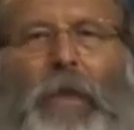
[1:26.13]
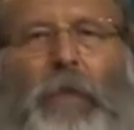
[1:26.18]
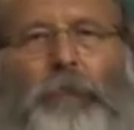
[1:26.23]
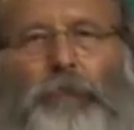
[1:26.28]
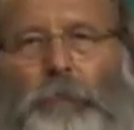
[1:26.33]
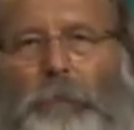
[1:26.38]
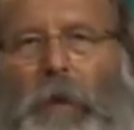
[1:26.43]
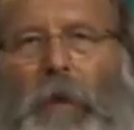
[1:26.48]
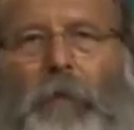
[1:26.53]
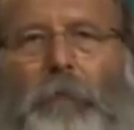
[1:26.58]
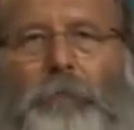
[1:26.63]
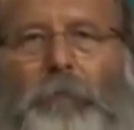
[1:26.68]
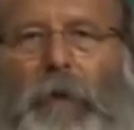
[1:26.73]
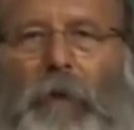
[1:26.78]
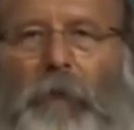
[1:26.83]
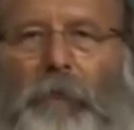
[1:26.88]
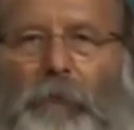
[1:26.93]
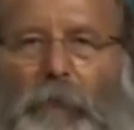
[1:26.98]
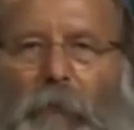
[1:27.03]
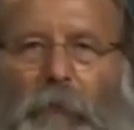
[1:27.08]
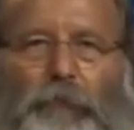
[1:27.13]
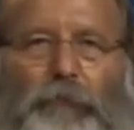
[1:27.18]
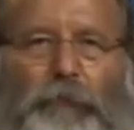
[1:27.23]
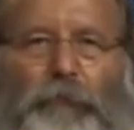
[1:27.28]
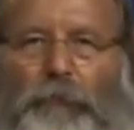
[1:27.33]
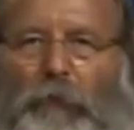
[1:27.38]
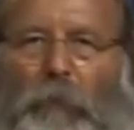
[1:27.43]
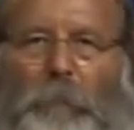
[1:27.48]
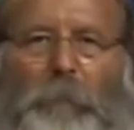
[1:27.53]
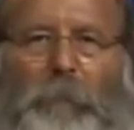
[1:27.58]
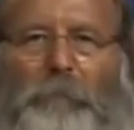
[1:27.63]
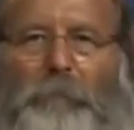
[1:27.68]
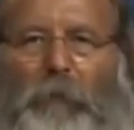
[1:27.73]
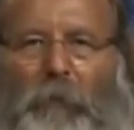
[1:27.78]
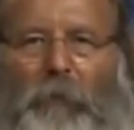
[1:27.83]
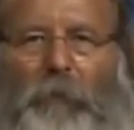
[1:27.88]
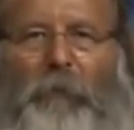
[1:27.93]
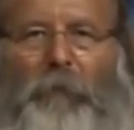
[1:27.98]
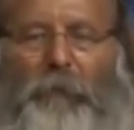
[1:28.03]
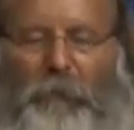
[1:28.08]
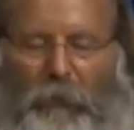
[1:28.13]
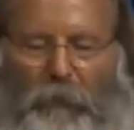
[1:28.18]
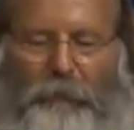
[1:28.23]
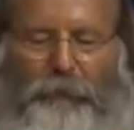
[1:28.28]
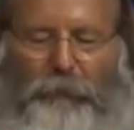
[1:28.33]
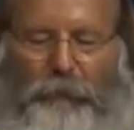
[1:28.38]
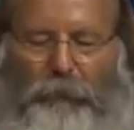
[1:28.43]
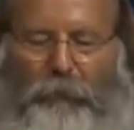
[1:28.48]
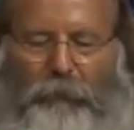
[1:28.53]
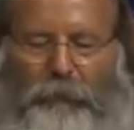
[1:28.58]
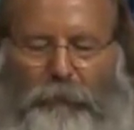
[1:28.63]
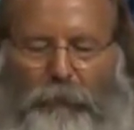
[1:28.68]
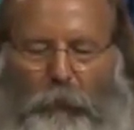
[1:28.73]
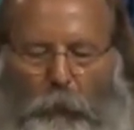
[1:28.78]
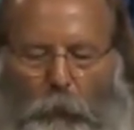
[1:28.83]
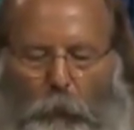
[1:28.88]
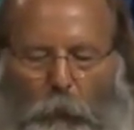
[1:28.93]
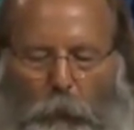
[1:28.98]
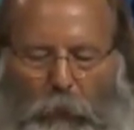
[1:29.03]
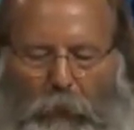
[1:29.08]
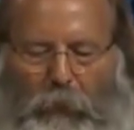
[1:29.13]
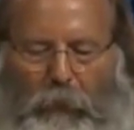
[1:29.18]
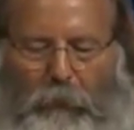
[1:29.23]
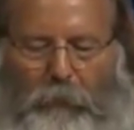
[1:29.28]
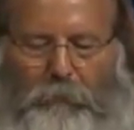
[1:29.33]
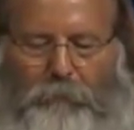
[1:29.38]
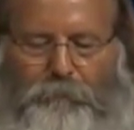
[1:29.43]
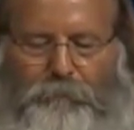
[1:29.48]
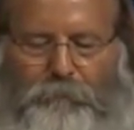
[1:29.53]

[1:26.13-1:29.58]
As a matter of fact, ladies and gentlemen, let's just read it.